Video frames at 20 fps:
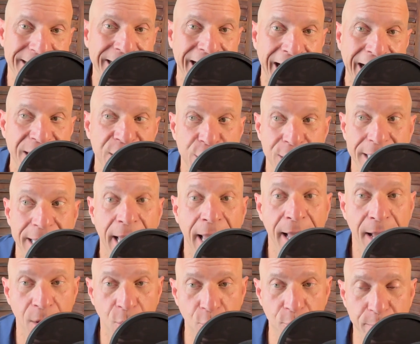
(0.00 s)
to actually
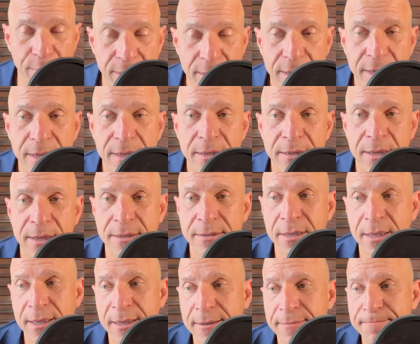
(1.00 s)
help
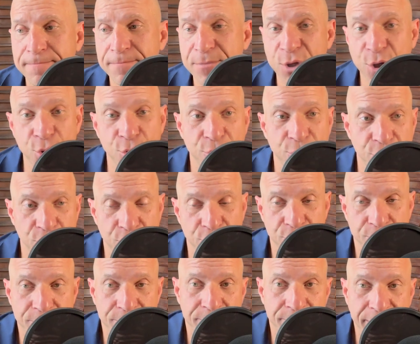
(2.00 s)

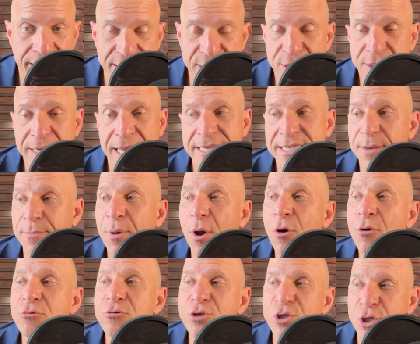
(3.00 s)
your patient, as
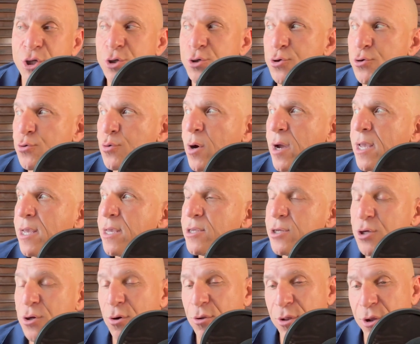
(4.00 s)
opposed to
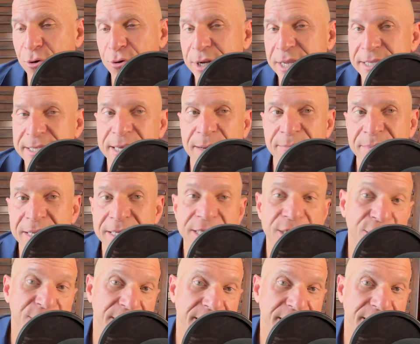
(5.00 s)
learning something just to